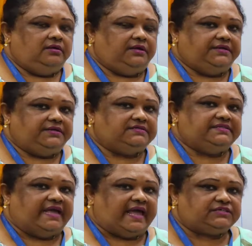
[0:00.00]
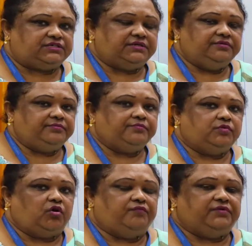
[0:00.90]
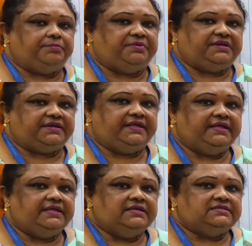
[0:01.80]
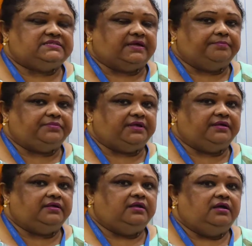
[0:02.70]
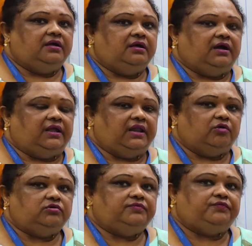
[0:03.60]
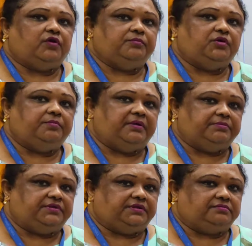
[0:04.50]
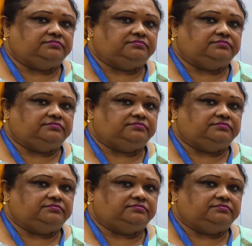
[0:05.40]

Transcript: It is the action of repeating something aloud from your memory.